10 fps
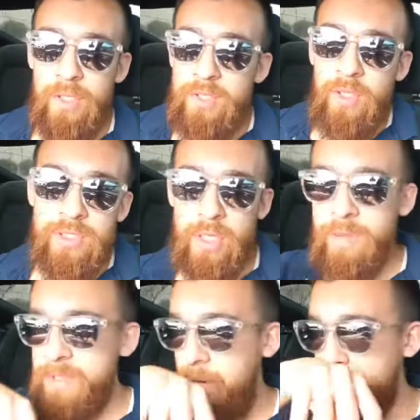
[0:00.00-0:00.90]
the
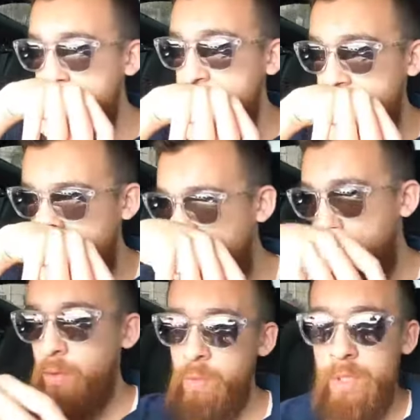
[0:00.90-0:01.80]
circumstances, I
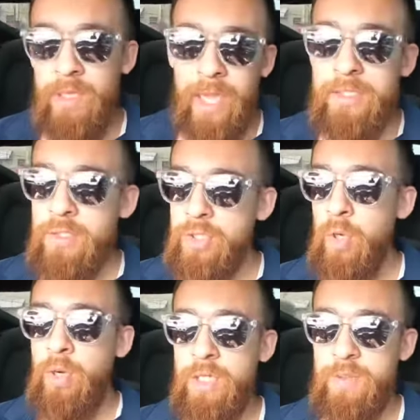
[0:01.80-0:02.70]
don't really like to
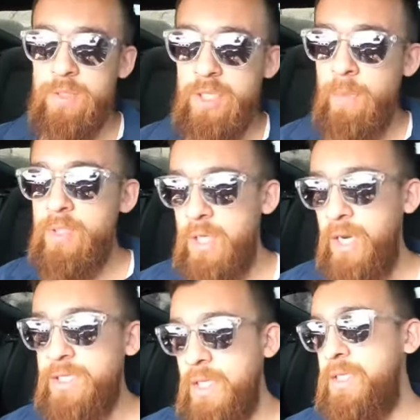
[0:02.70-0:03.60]
show customers numbers
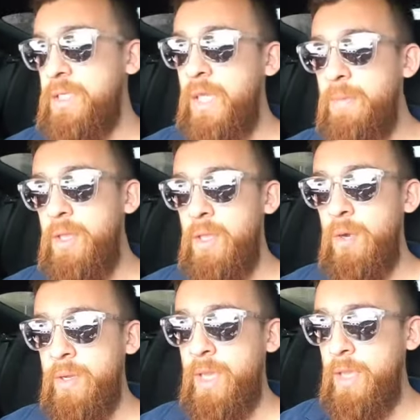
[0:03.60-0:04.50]
unless they give me the
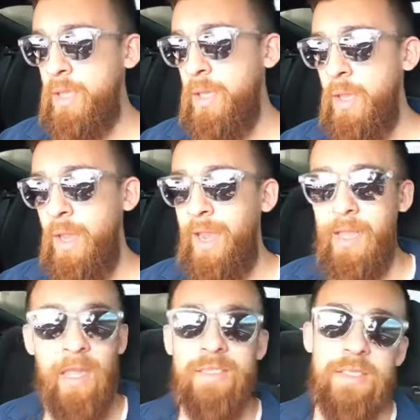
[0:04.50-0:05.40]
okay,
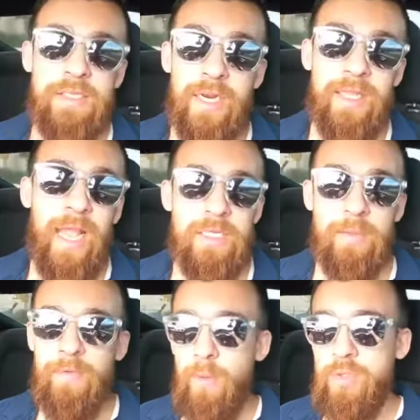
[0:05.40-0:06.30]
and I just didn't ask
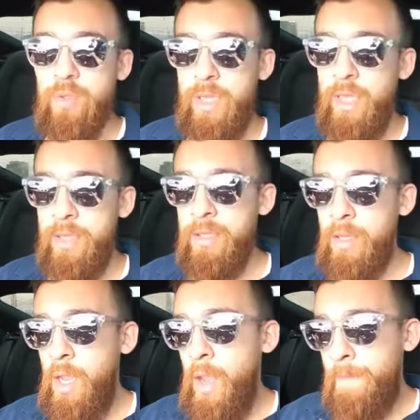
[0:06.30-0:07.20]
them if it was okay.
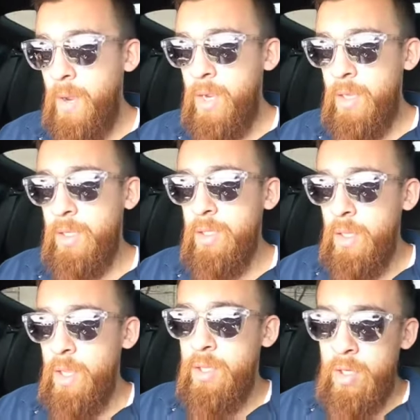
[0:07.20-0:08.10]
But
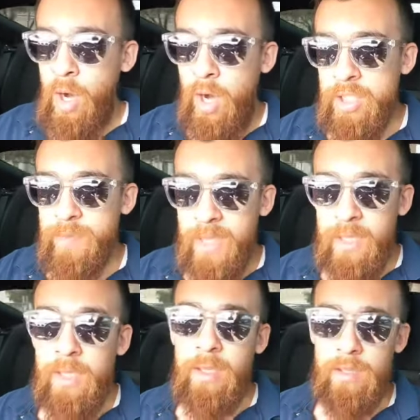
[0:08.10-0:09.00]
the car is
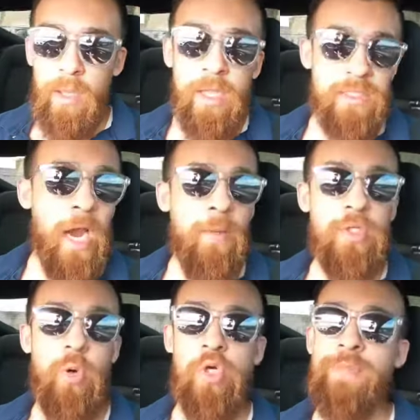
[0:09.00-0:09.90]
making its average
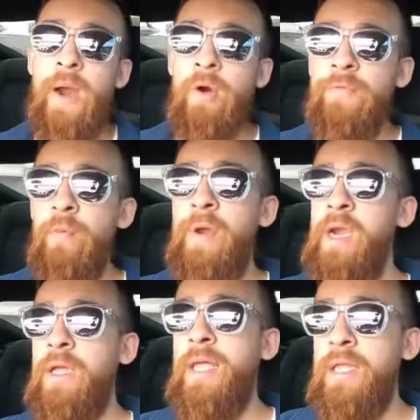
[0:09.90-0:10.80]
horsepower for being
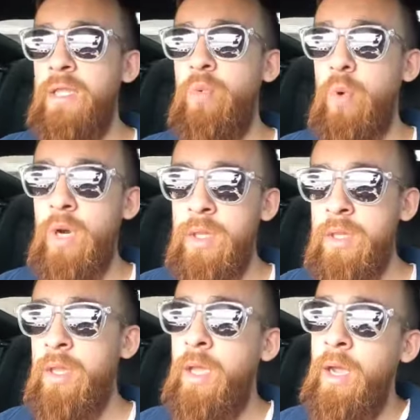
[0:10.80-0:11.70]
on
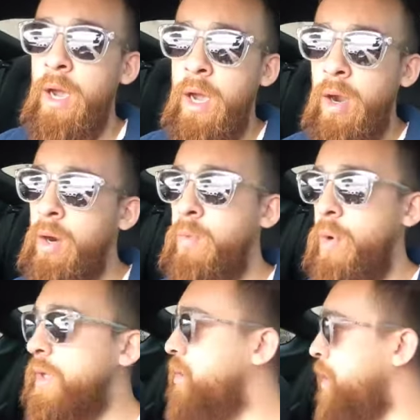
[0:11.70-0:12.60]
91
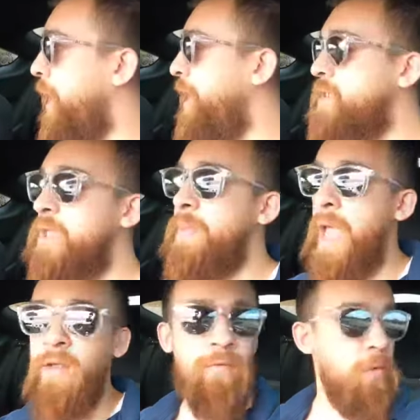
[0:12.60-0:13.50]
with the 18
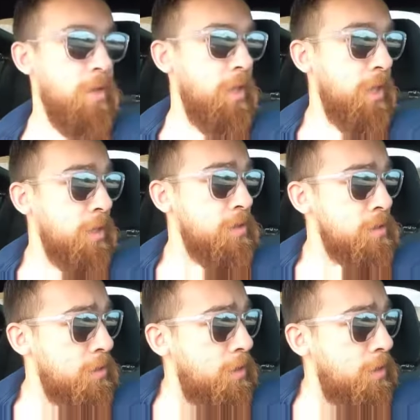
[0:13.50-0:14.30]
manifold and headers.